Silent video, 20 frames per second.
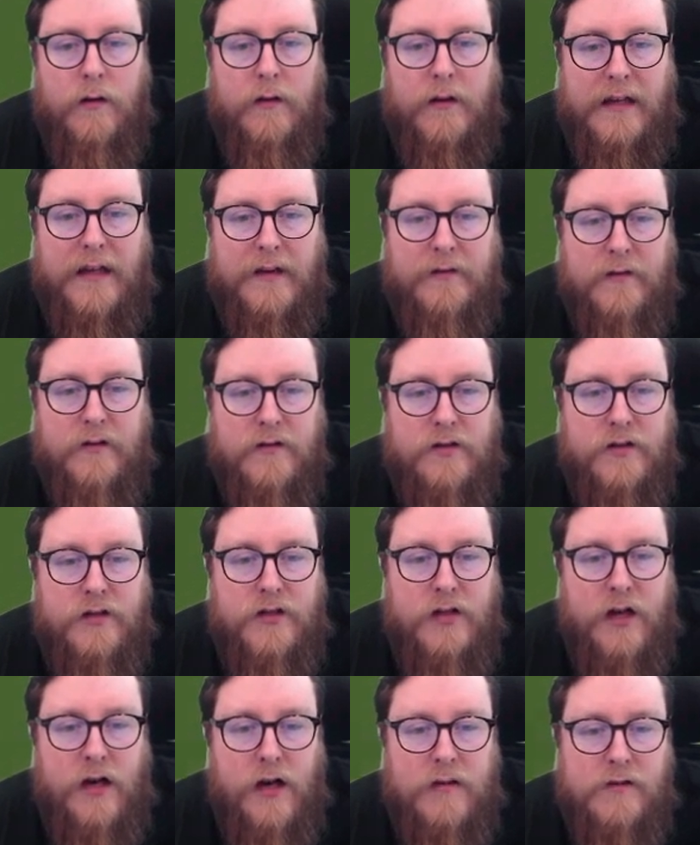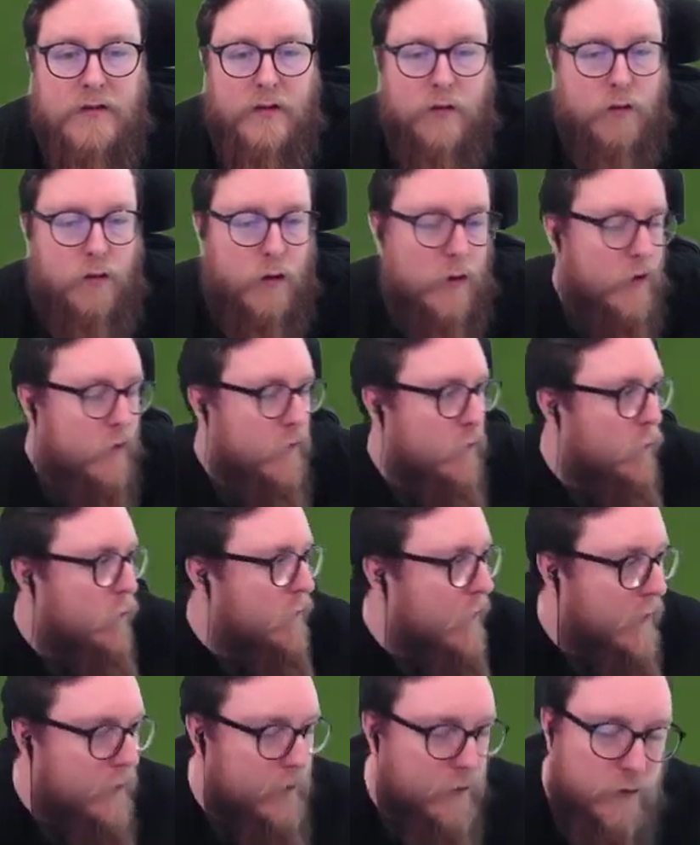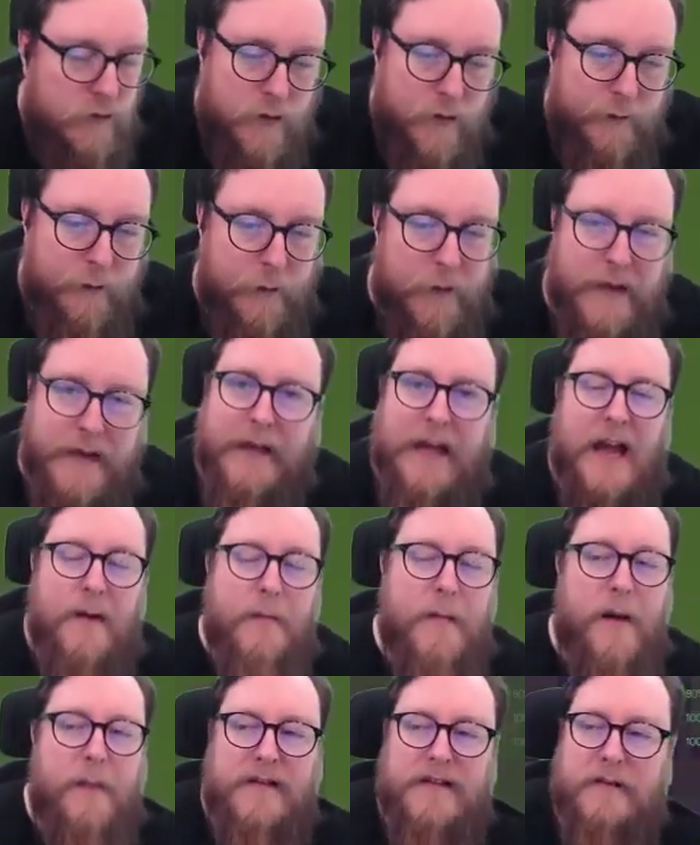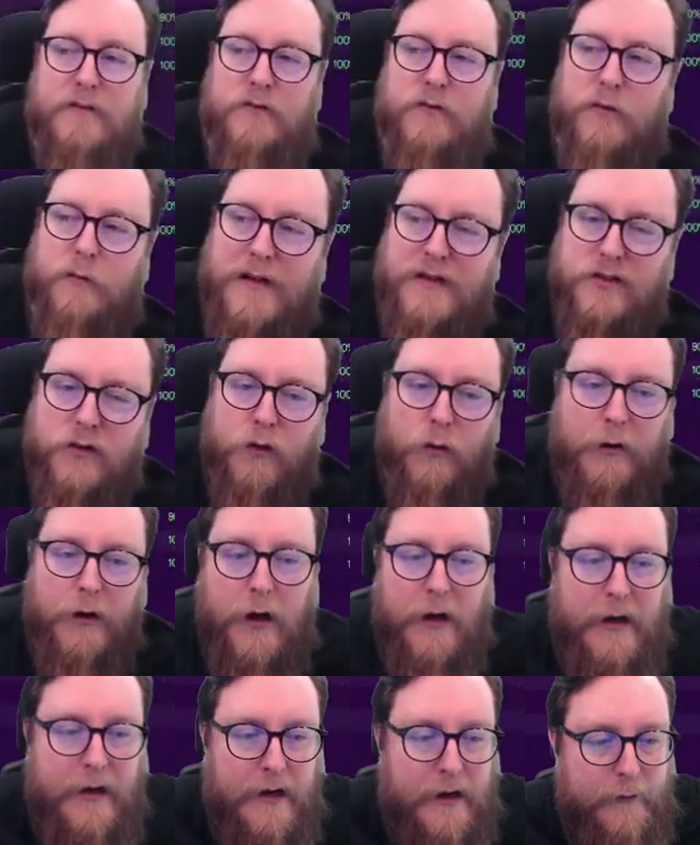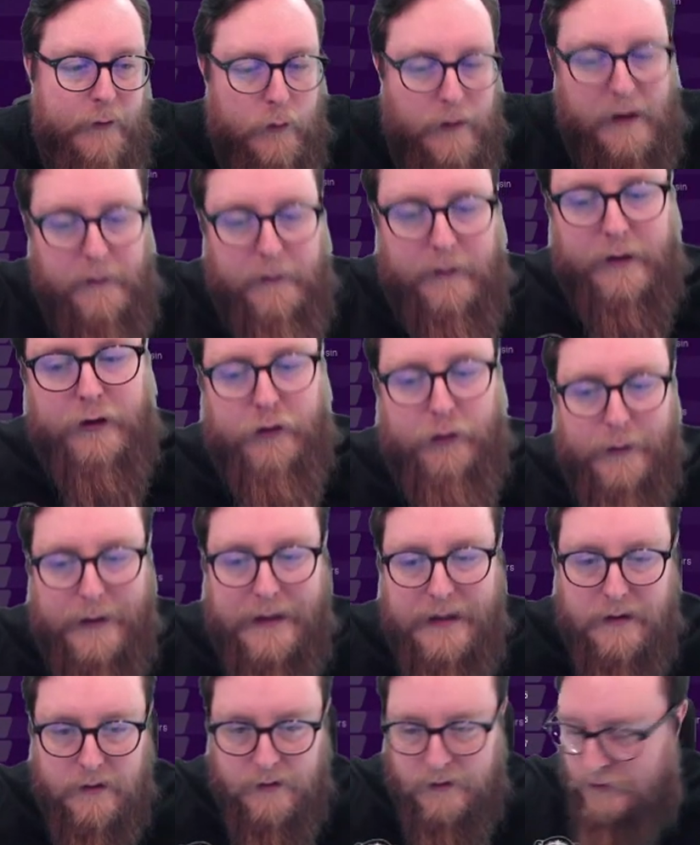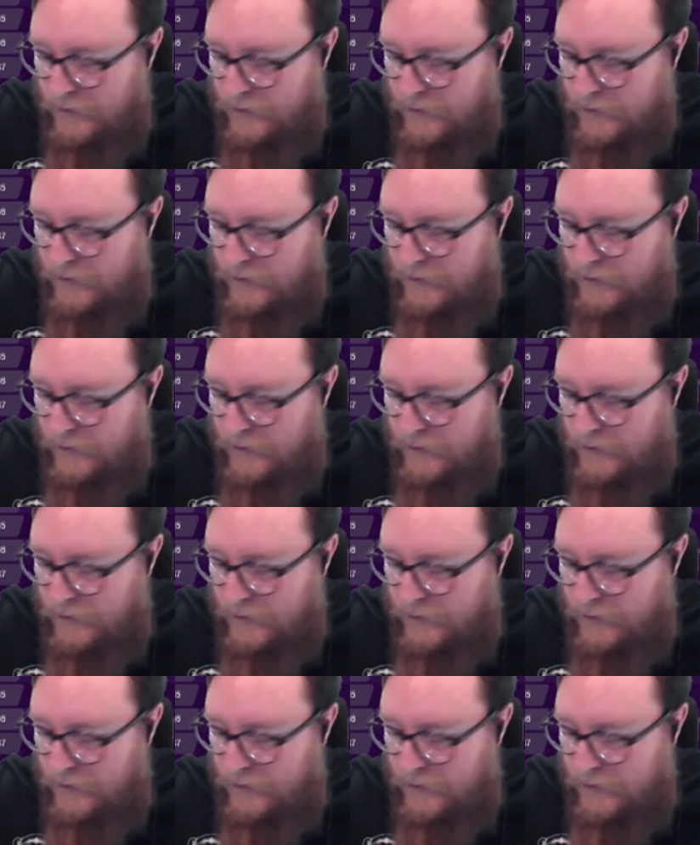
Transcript: that gives us a chance? Oh God, I saw that. The free kick came up as I was talking about scoring earlier. I thought they were going to do it.